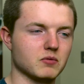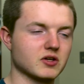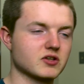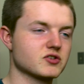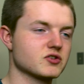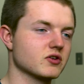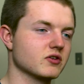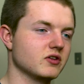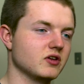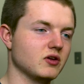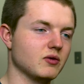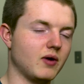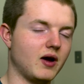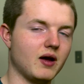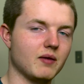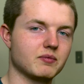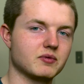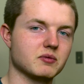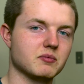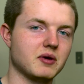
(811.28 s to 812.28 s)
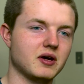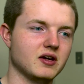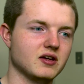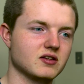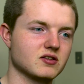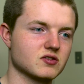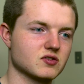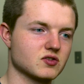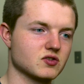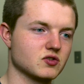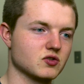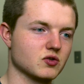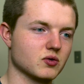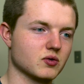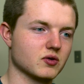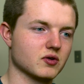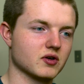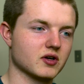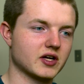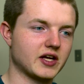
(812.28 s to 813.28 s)
Make sure that you optimize
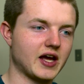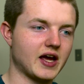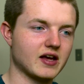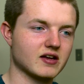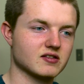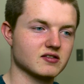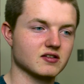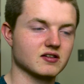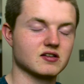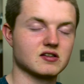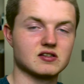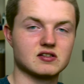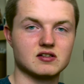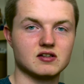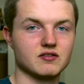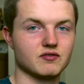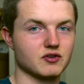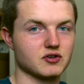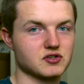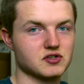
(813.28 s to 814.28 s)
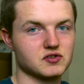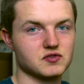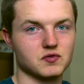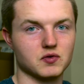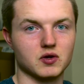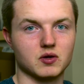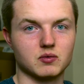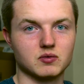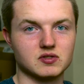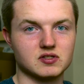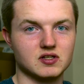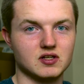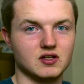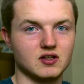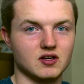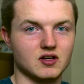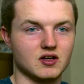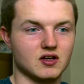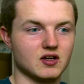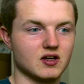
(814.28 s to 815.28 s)
your cast latency versus
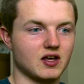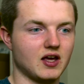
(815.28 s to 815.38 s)
frequency.